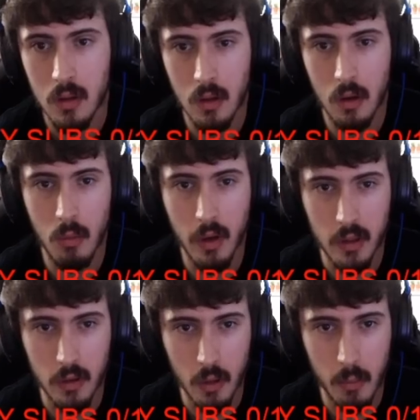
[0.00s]
Oh my
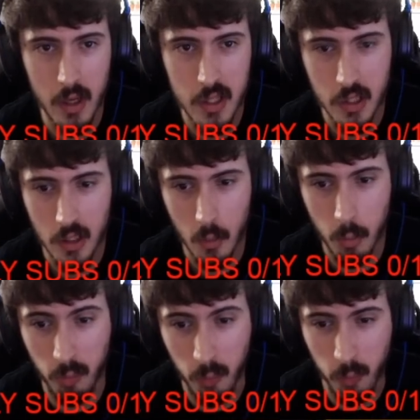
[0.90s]
god, am I actually gonna
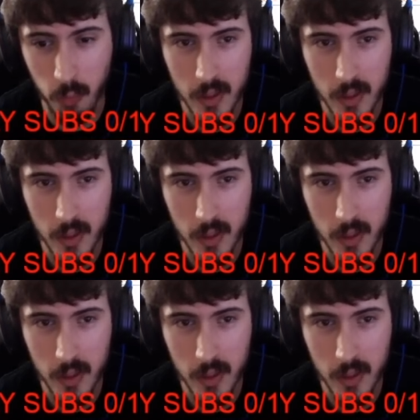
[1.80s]
go...